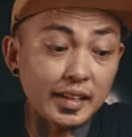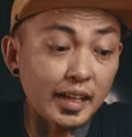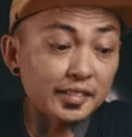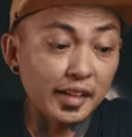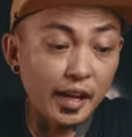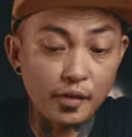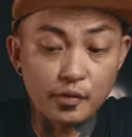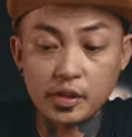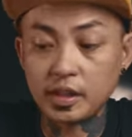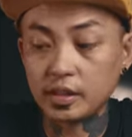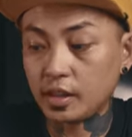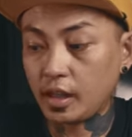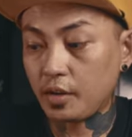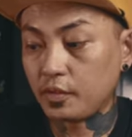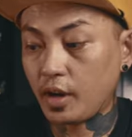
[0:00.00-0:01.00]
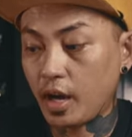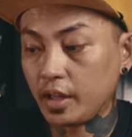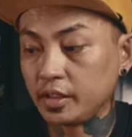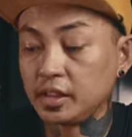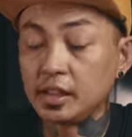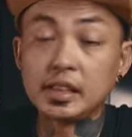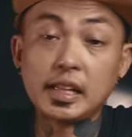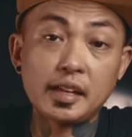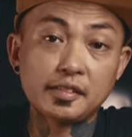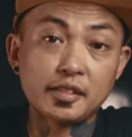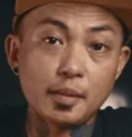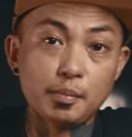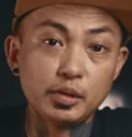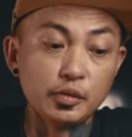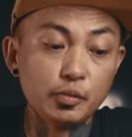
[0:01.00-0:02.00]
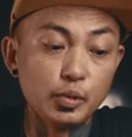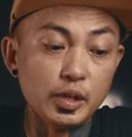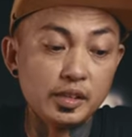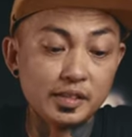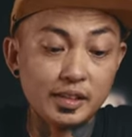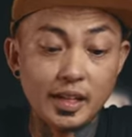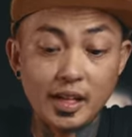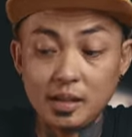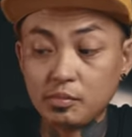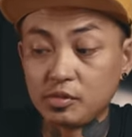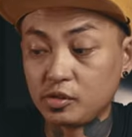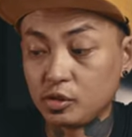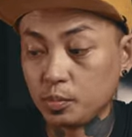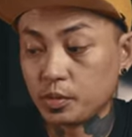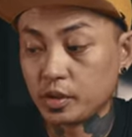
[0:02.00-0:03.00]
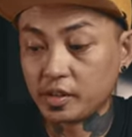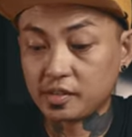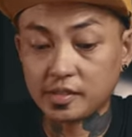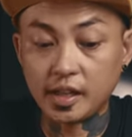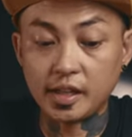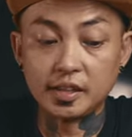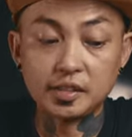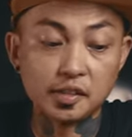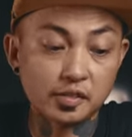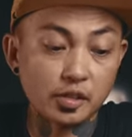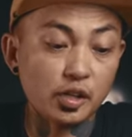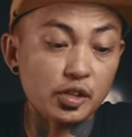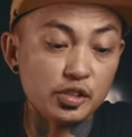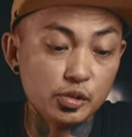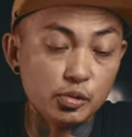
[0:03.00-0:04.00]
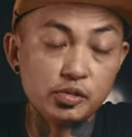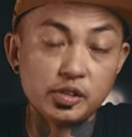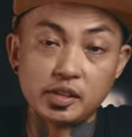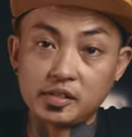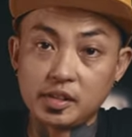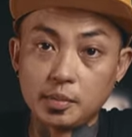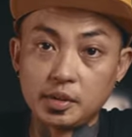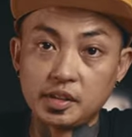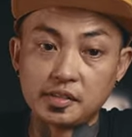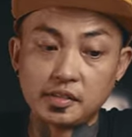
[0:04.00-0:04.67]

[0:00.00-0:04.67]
That's everything that I've gotten in the last couple of weeks, and I am super excited to start using some of this